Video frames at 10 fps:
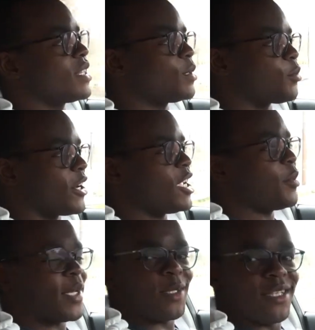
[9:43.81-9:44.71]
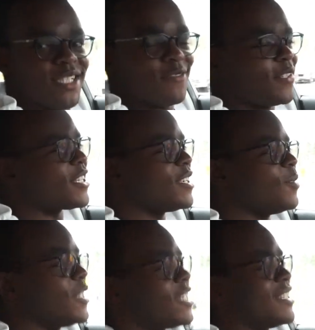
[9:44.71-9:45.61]
The brake pedal is very
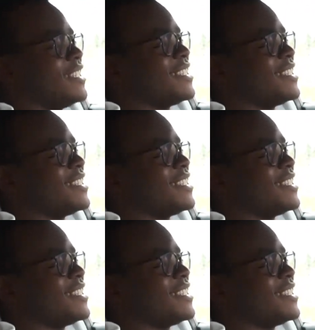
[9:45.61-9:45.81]
weird.